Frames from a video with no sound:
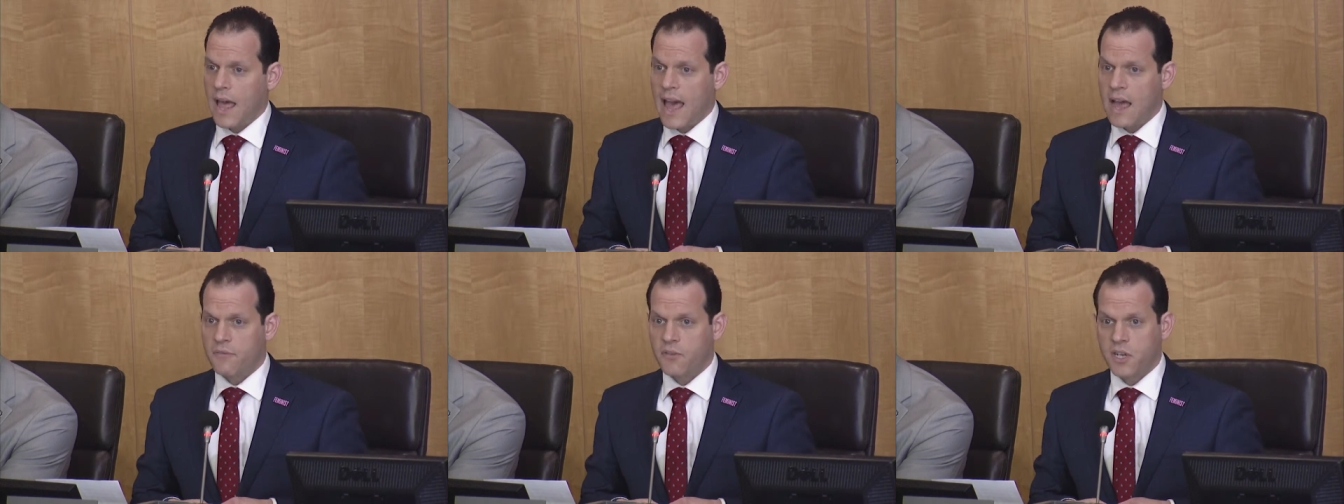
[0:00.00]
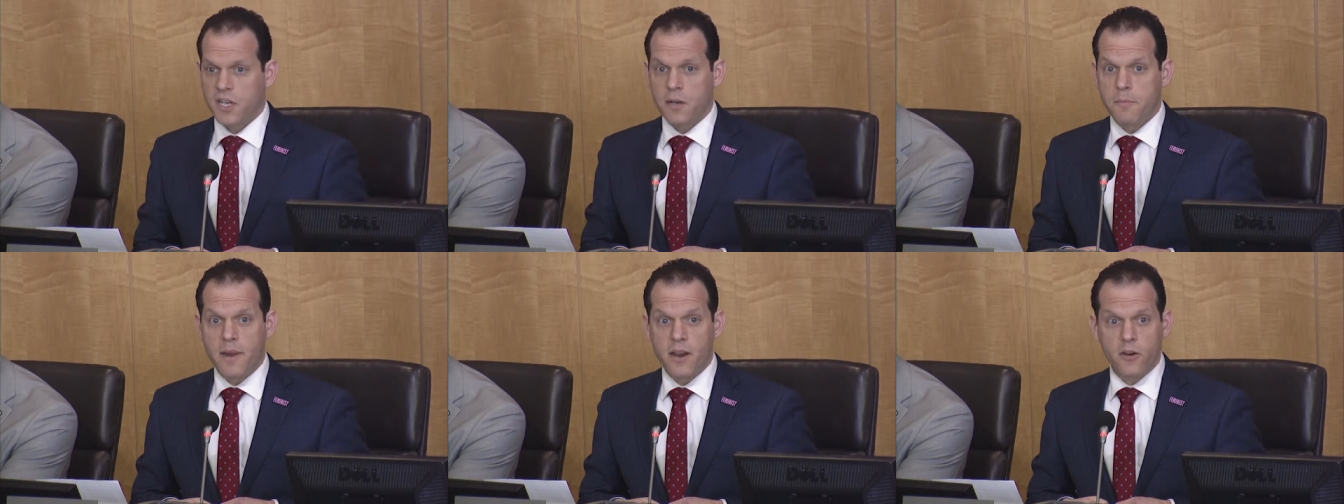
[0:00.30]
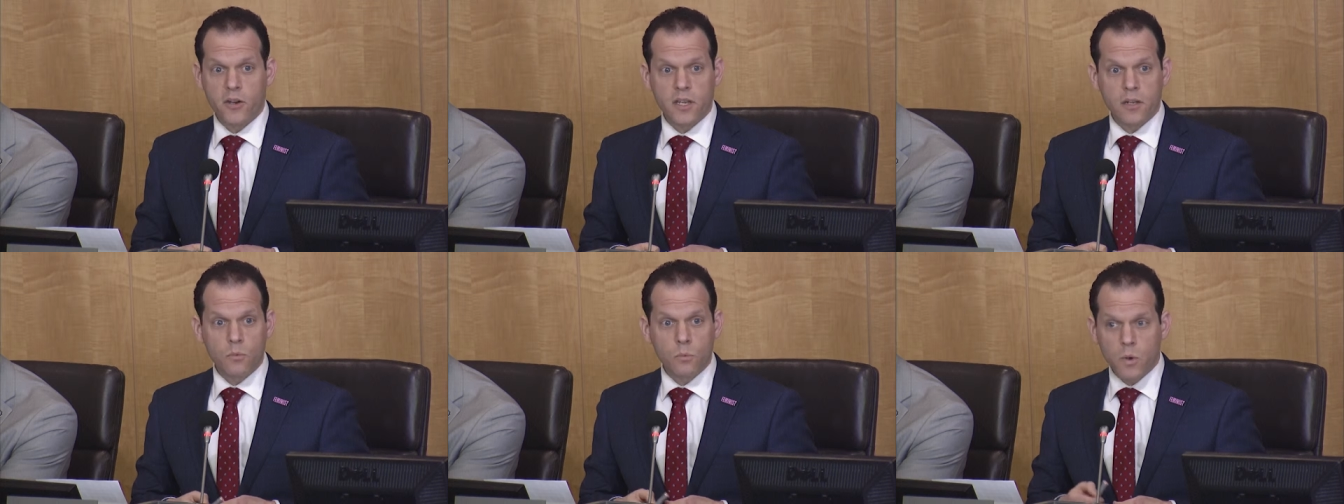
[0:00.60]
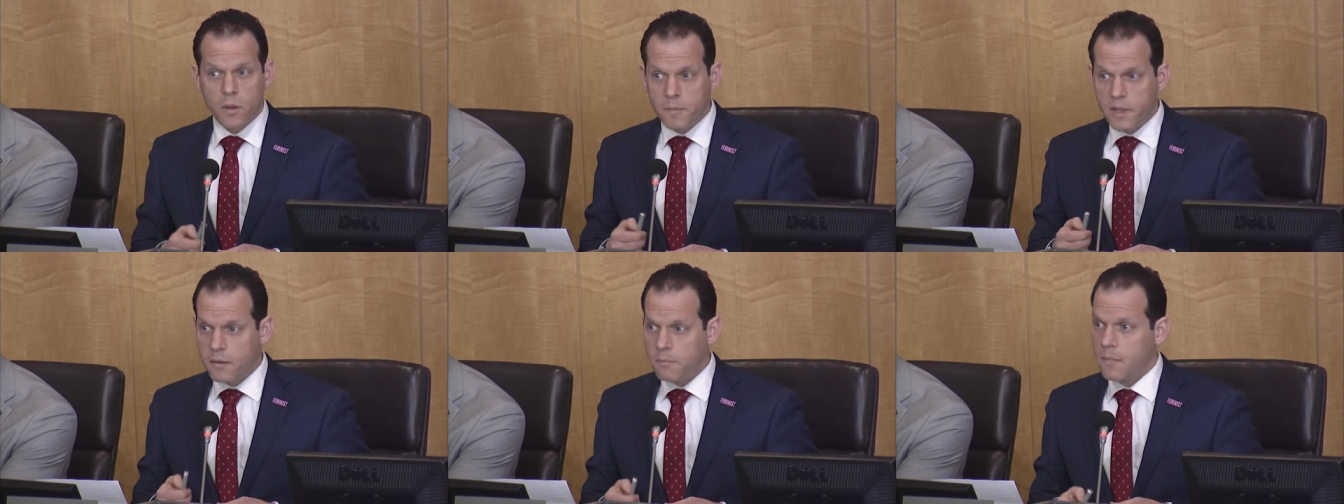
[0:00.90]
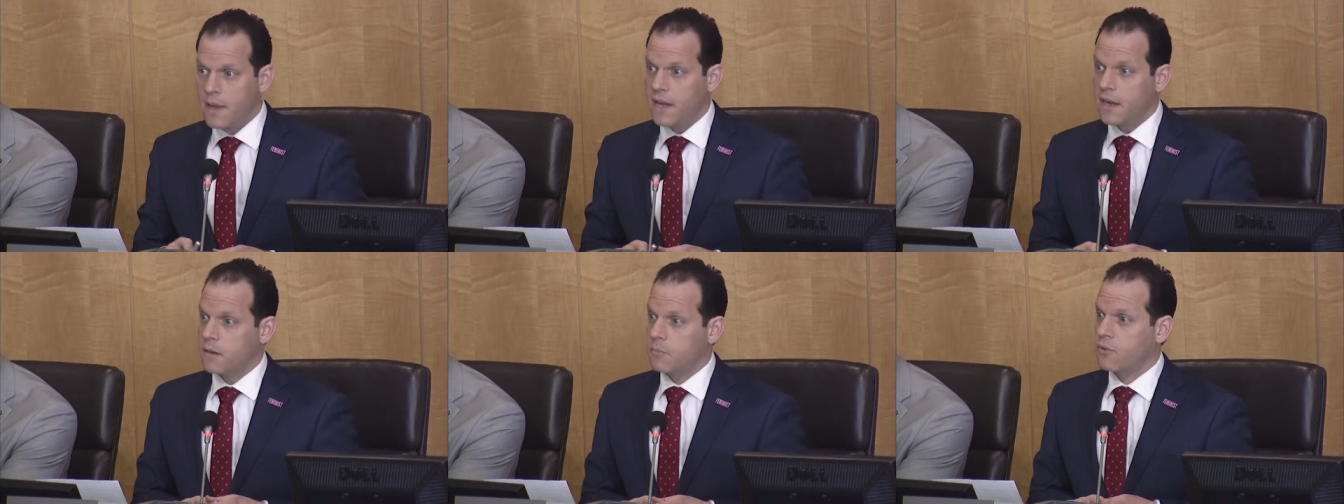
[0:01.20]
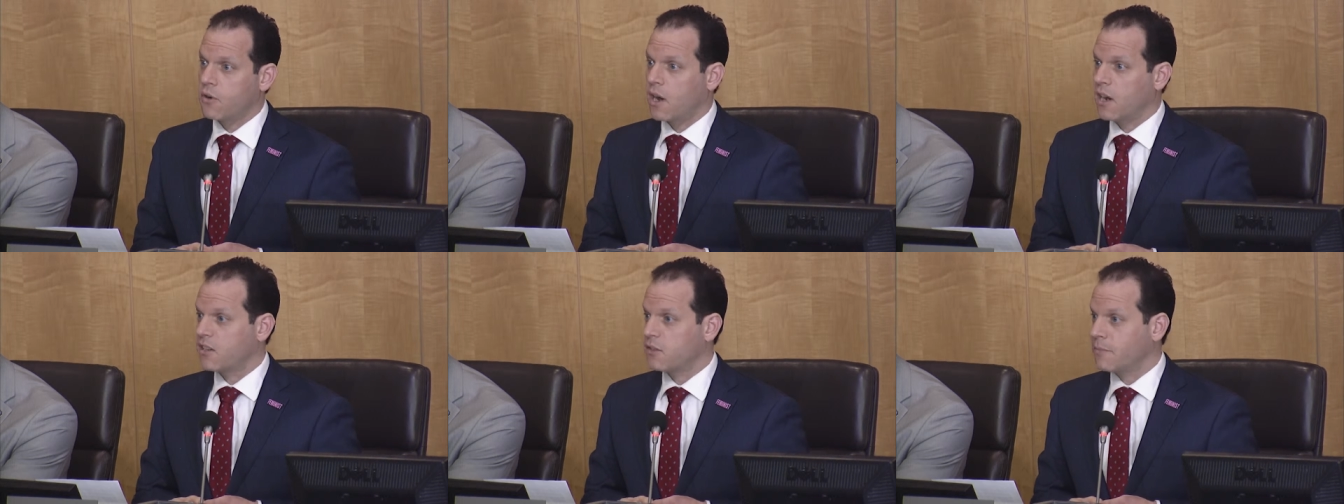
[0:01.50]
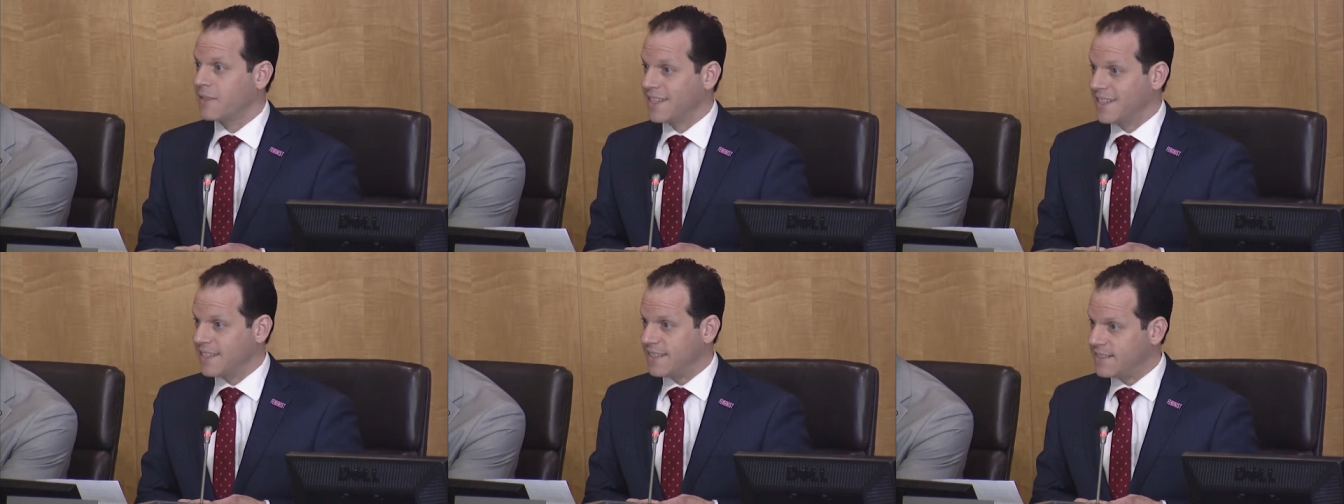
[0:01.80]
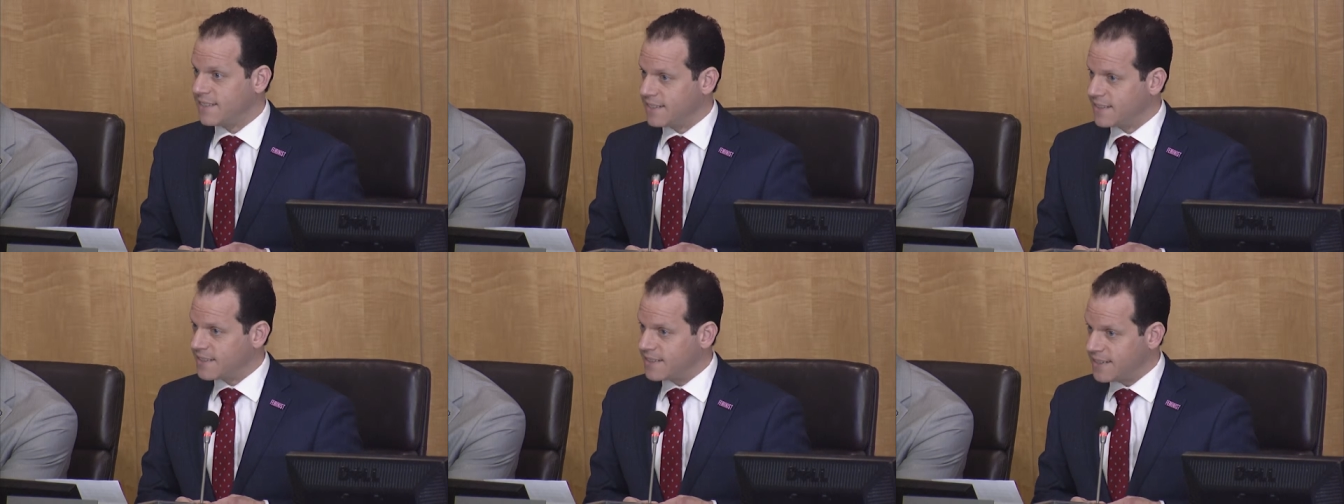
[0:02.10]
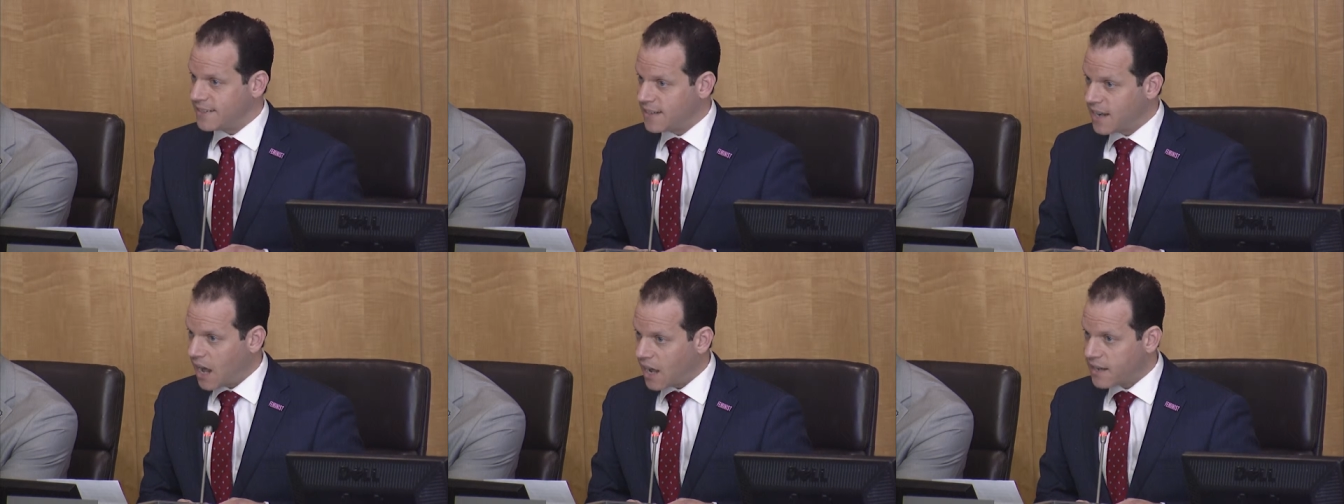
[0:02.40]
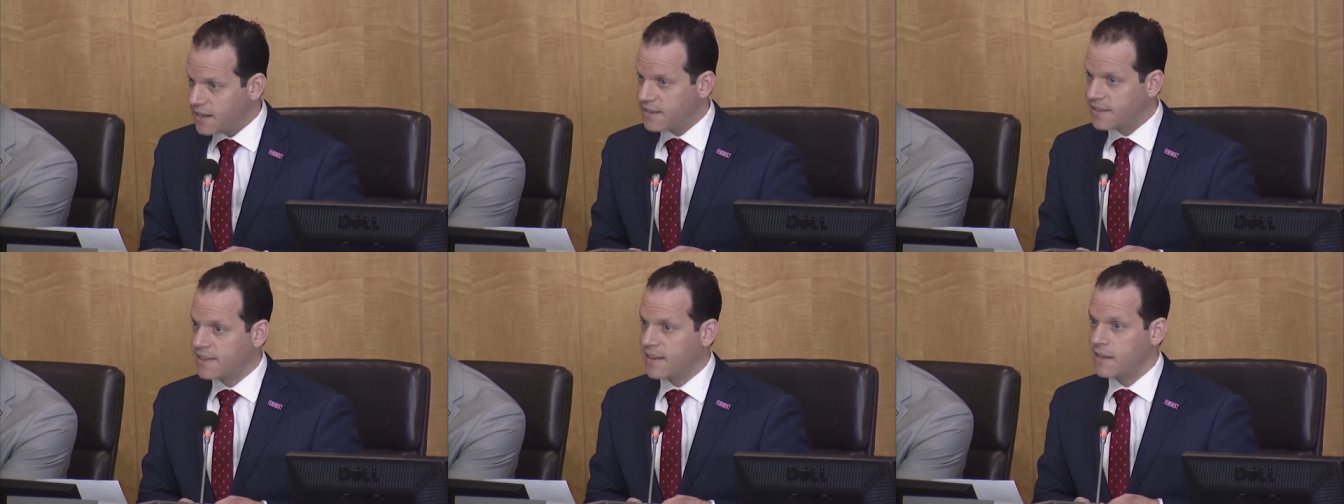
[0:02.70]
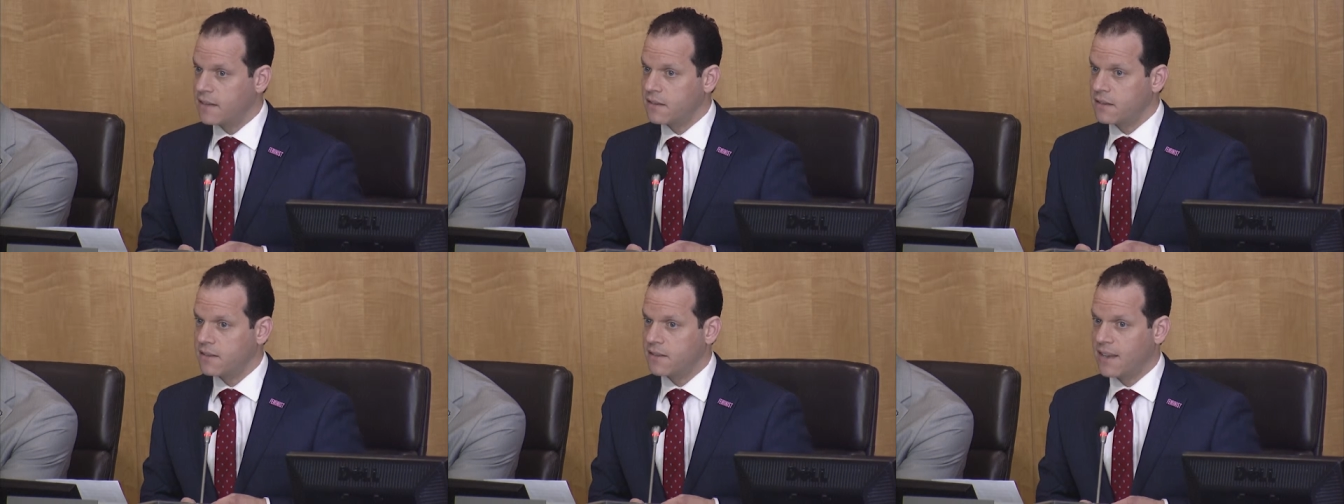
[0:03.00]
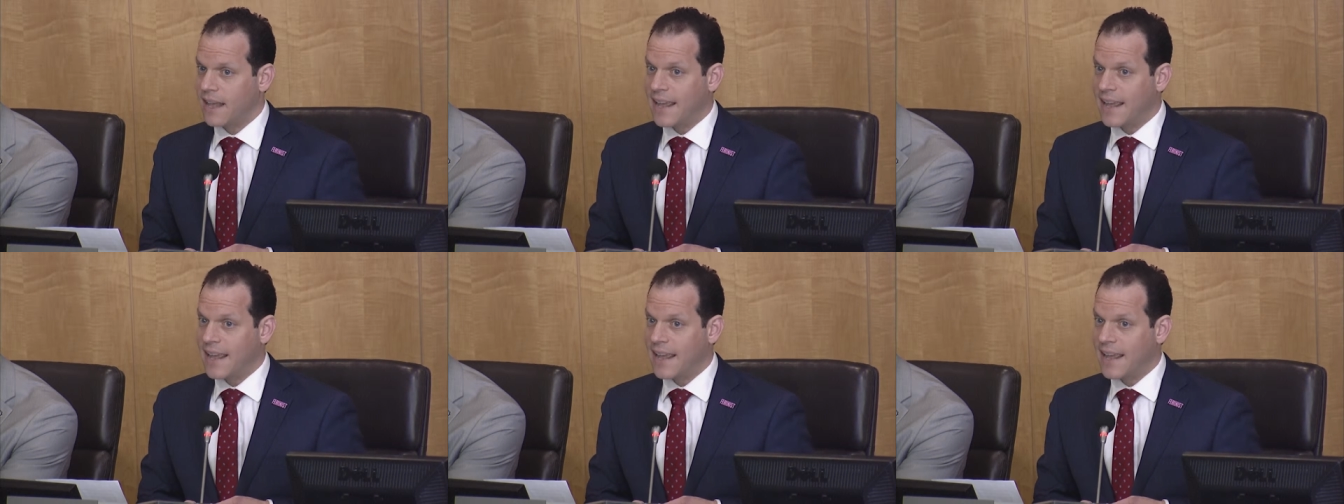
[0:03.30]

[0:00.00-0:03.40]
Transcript: African American women make approximately 69 cents,